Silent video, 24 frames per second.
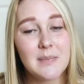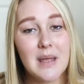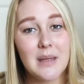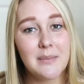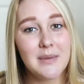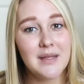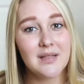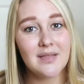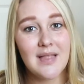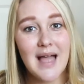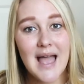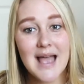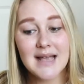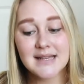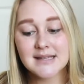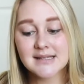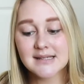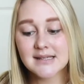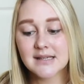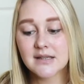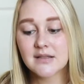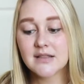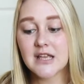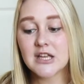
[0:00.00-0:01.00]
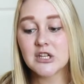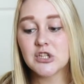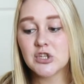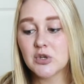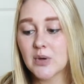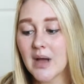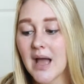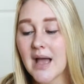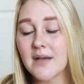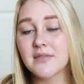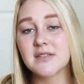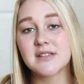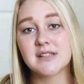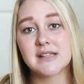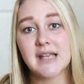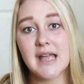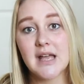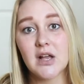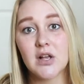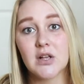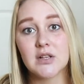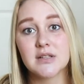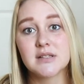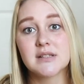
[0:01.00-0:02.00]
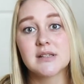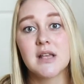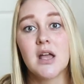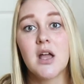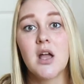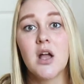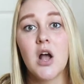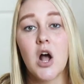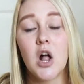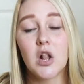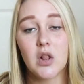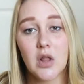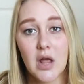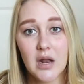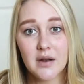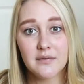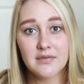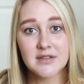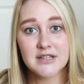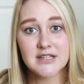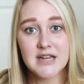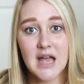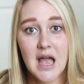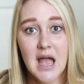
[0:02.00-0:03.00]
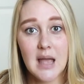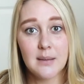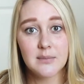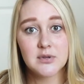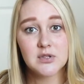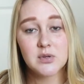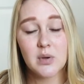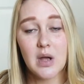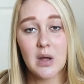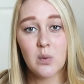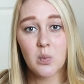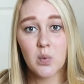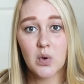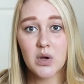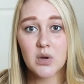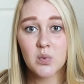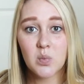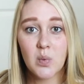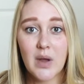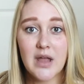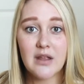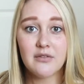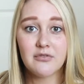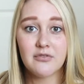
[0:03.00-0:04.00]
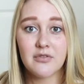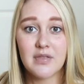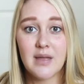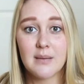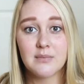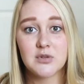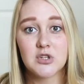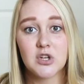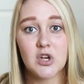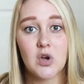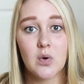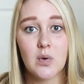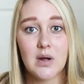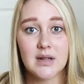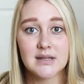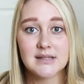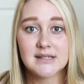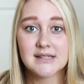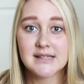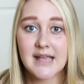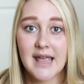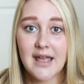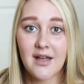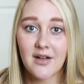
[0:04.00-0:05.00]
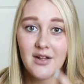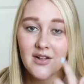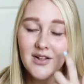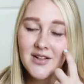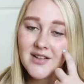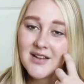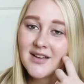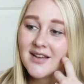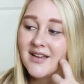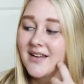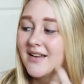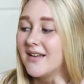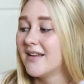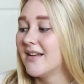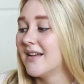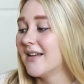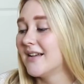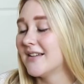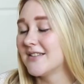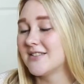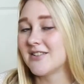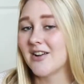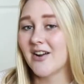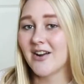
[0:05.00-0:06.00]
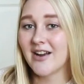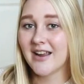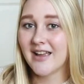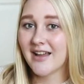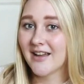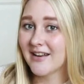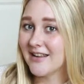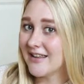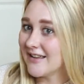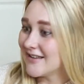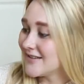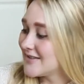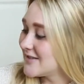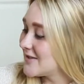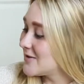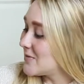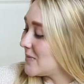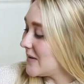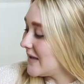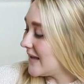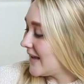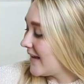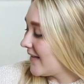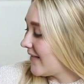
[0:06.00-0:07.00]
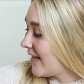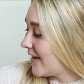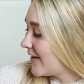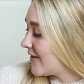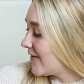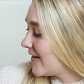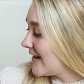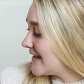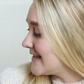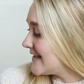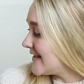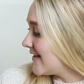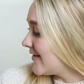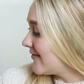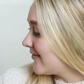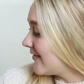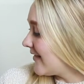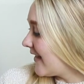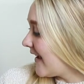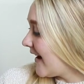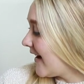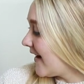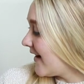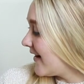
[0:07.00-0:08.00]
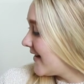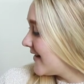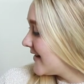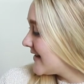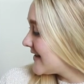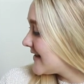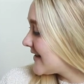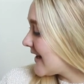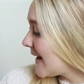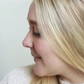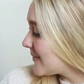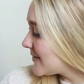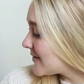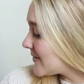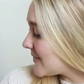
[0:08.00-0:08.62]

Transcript: maybe less. They do have sales a lot of the time, so I would wait for them to go on sale. Sorry, honey is squeaking like crazy over there. Stop